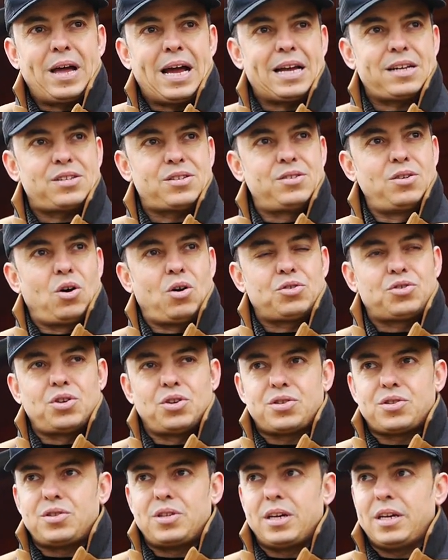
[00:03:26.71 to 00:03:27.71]
That's not
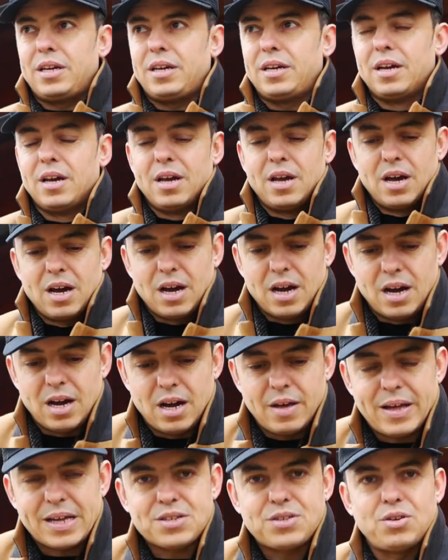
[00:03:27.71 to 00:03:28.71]
just the
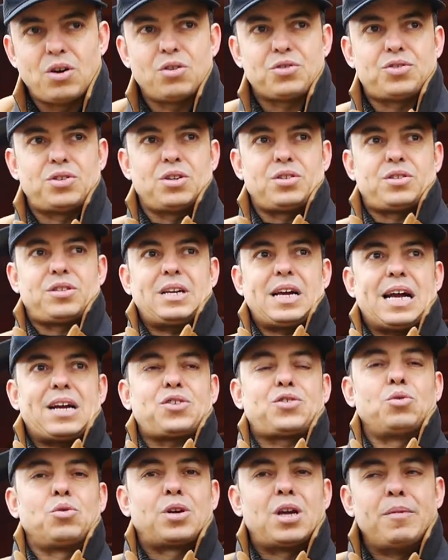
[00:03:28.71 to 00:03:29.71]

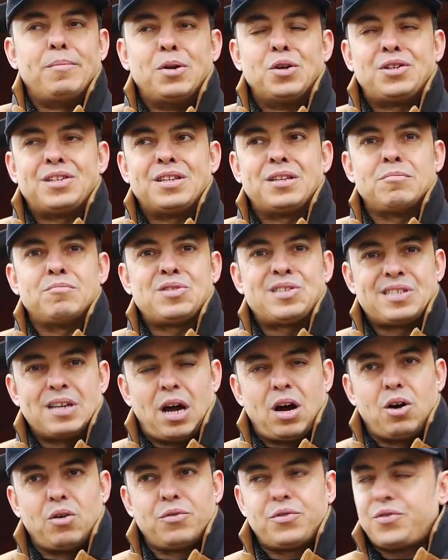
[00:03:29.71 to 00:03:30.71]
actual community
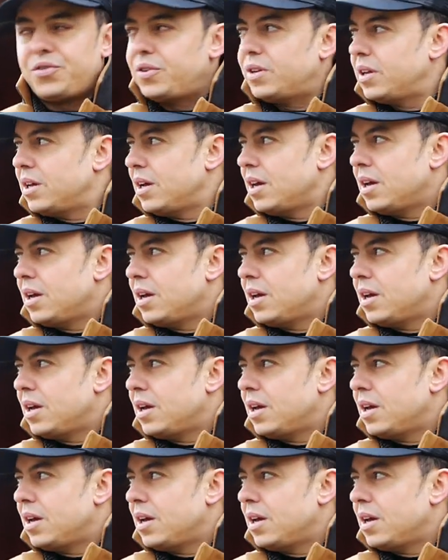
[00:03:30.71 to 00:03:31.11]
themselves,